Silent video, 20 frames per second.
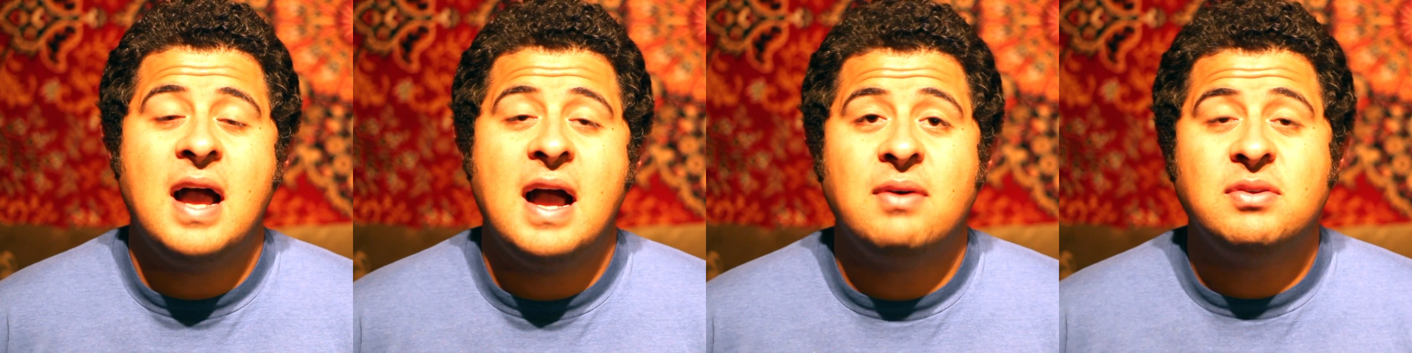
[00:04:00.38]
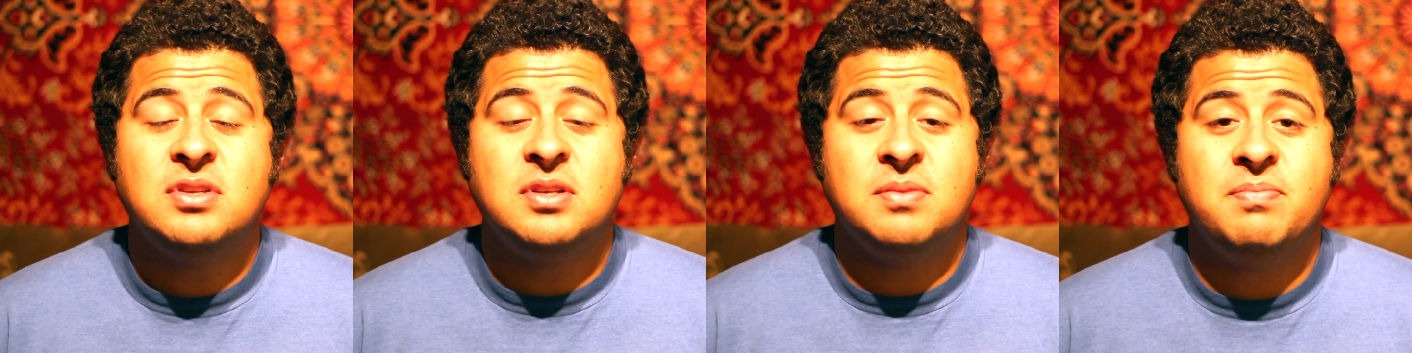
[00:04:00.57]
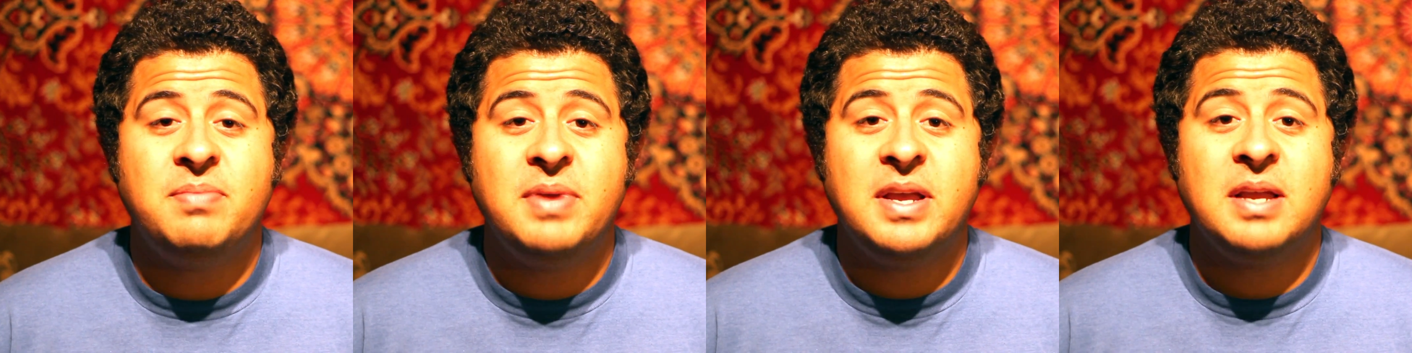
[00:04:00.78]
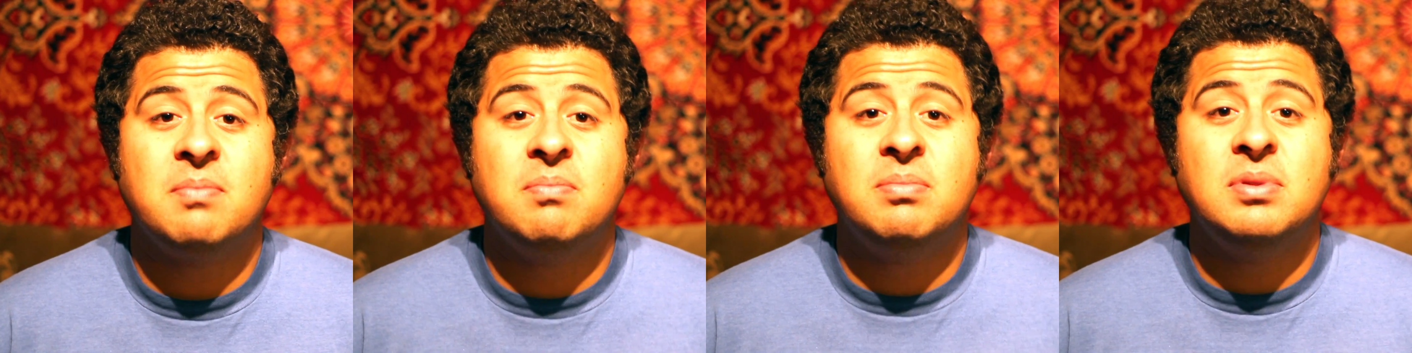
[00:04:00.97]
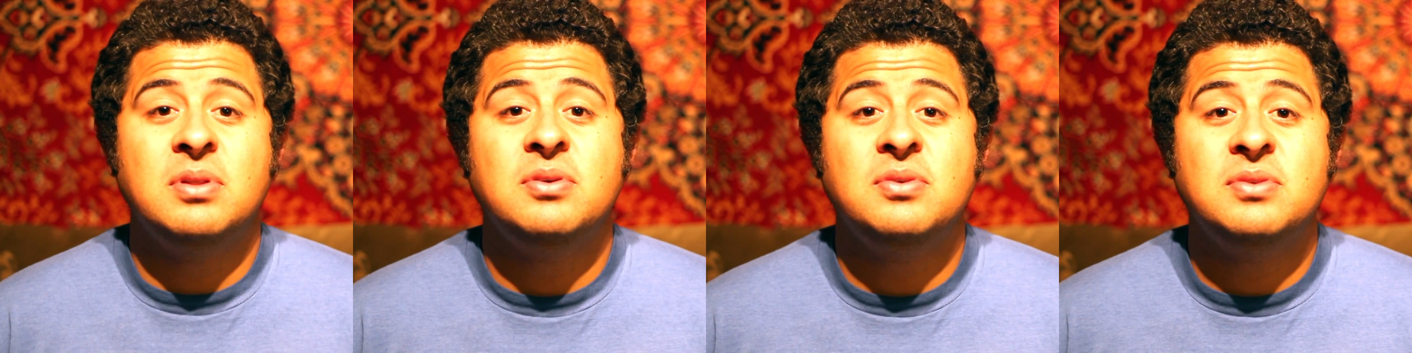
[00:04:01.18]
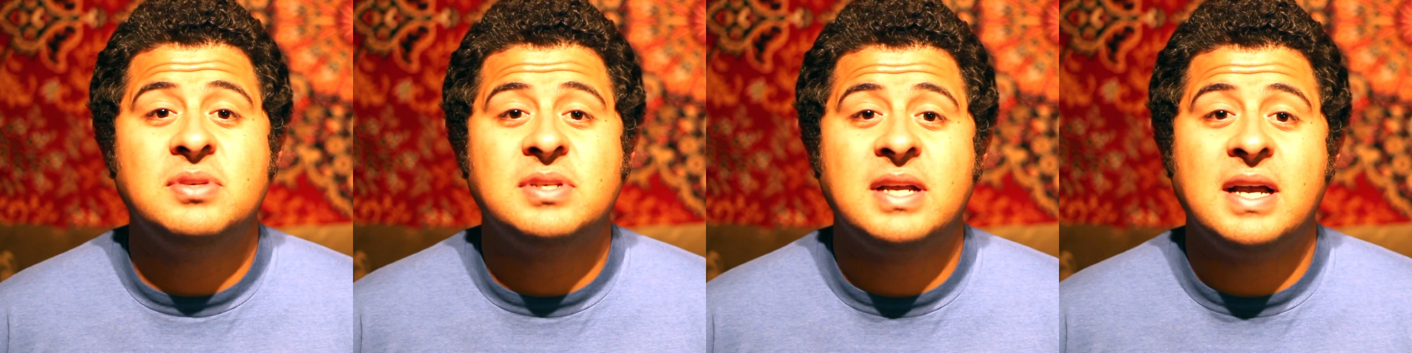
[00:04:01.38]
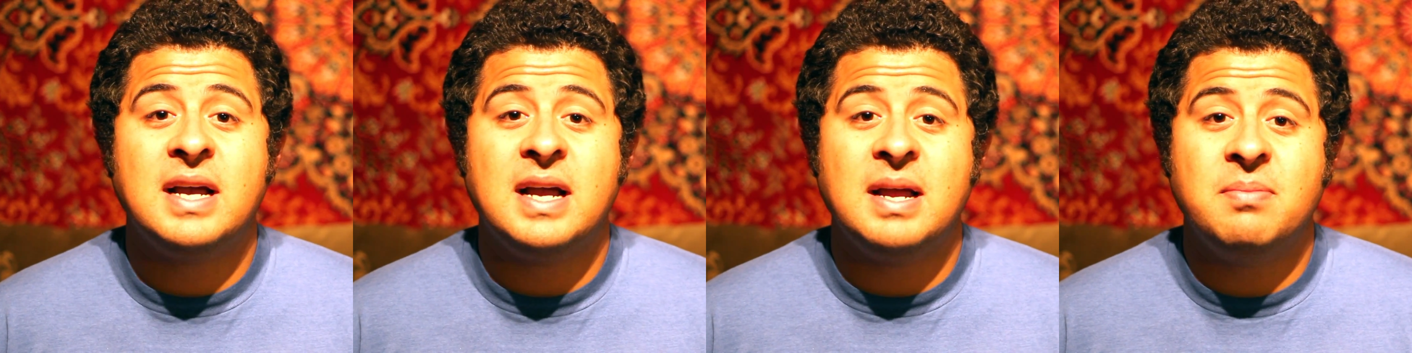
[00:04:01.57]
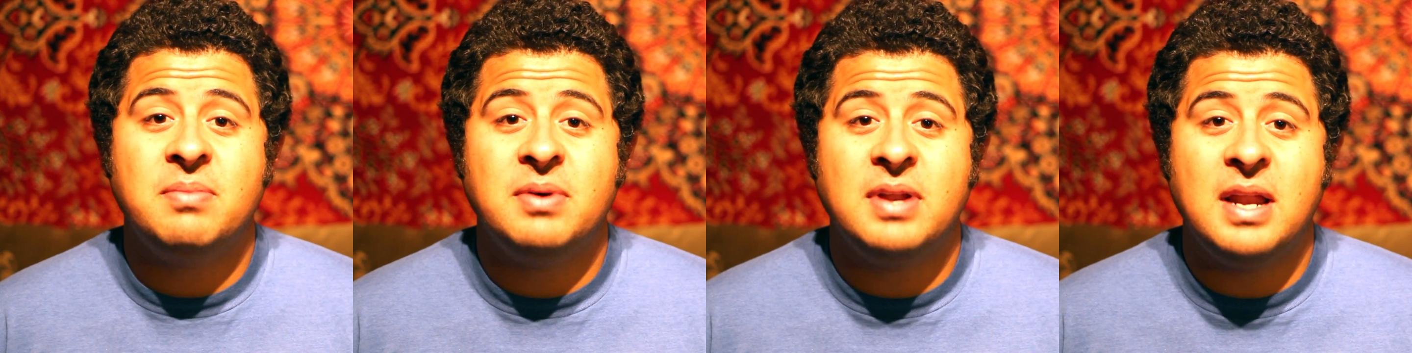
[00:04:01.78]
I was a big blues
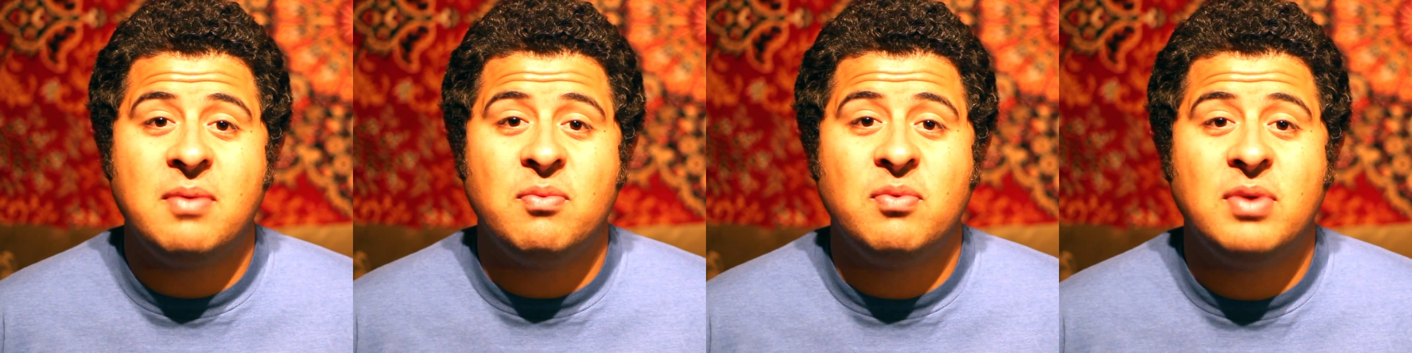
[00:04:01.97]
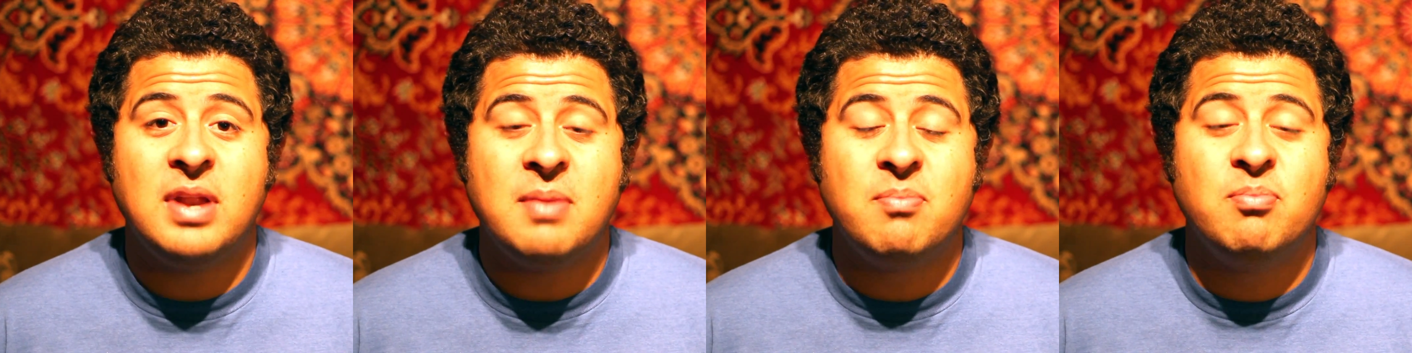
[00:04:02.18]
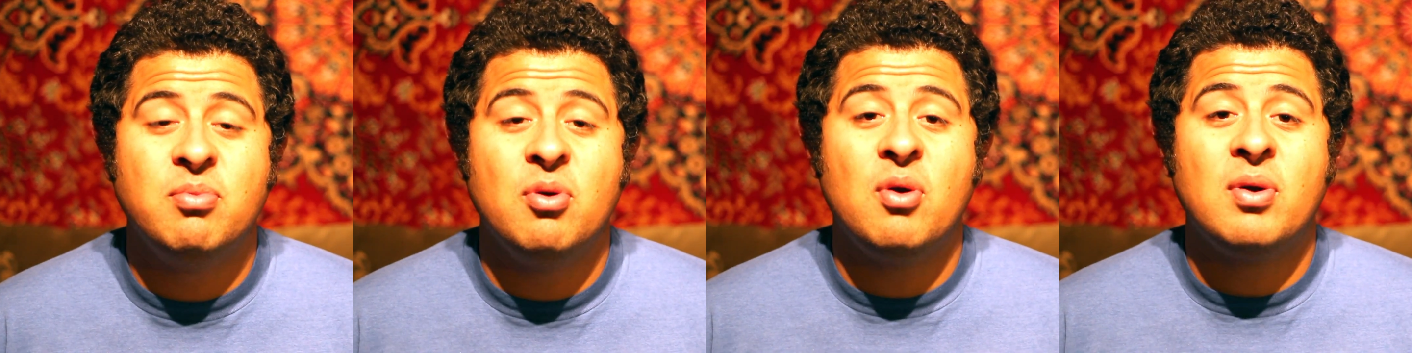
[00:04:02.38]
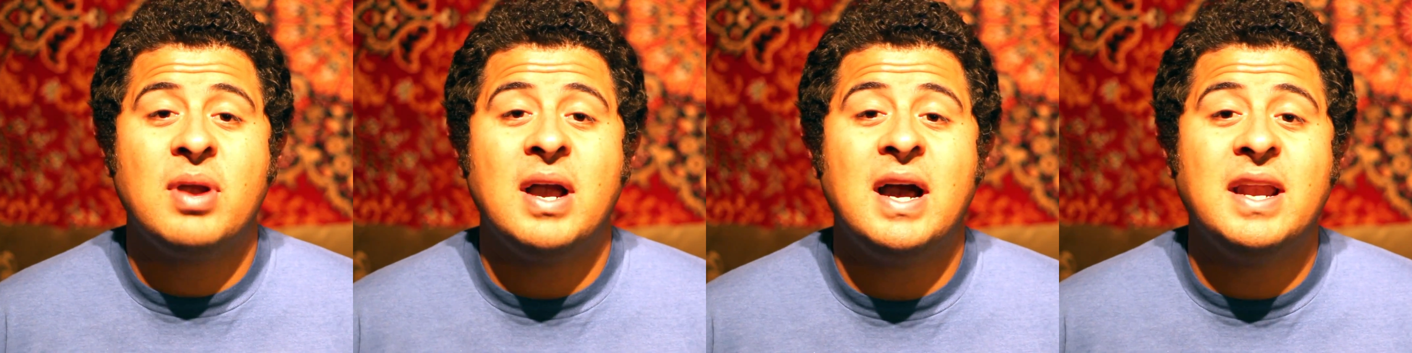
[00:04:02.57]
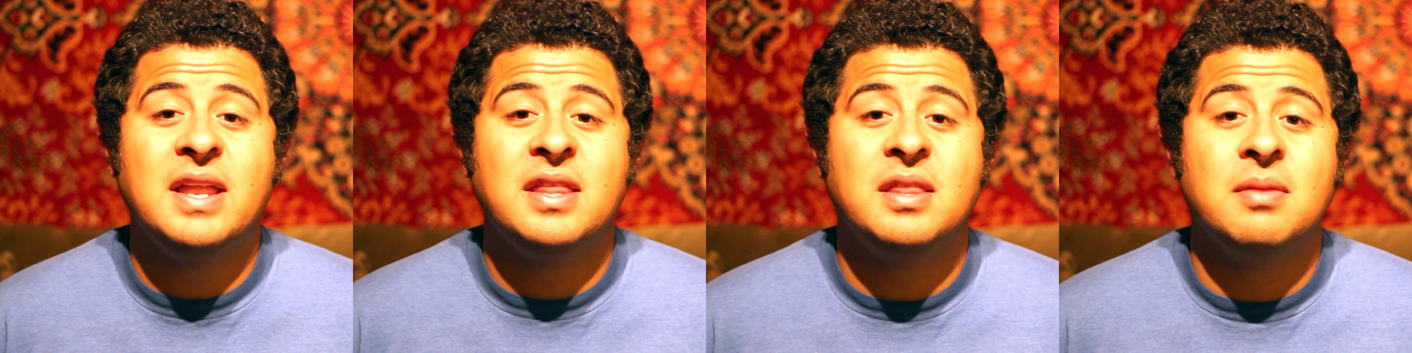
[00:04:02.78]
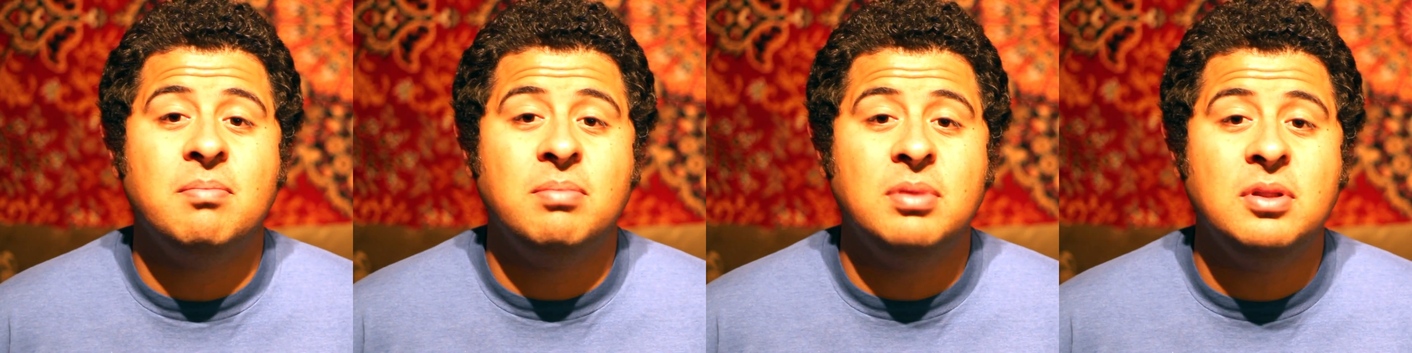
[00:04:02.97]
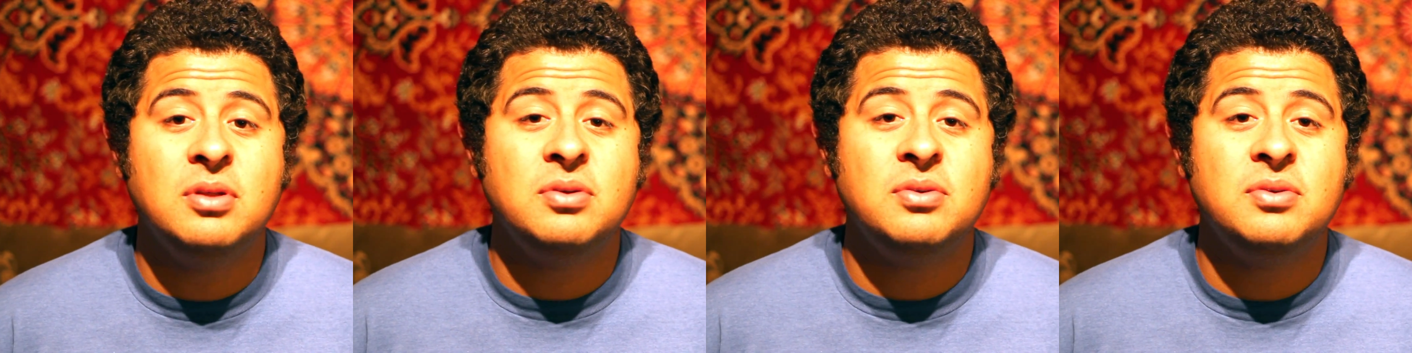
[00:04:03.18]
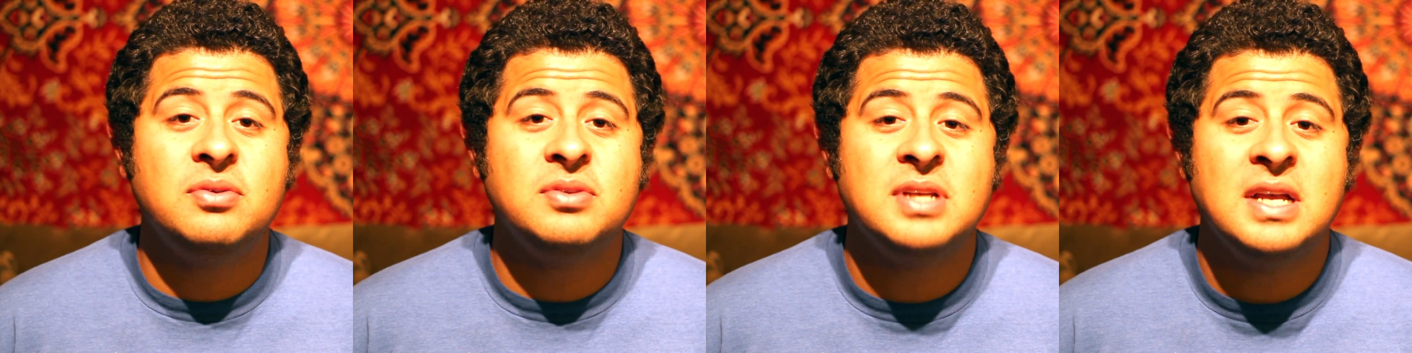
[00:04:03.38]
guy, but when I broke out of the
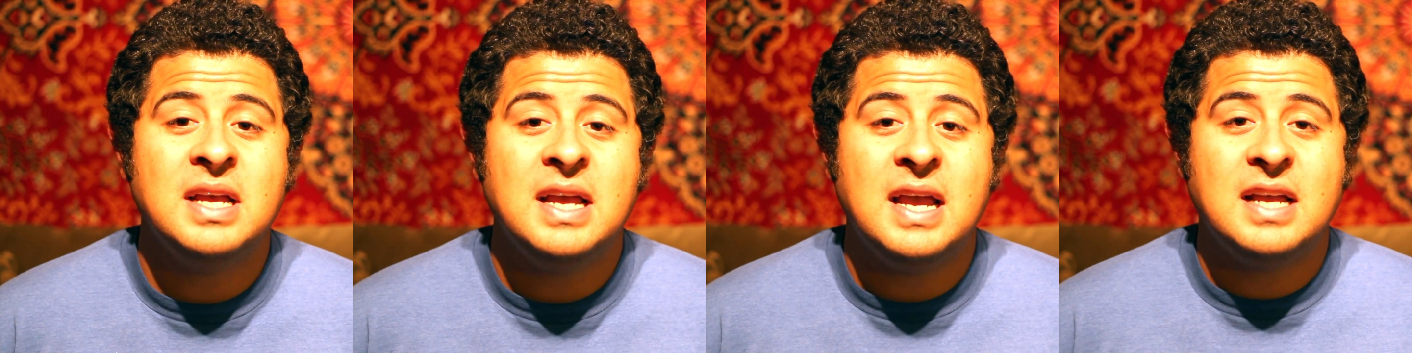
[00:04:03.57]
blues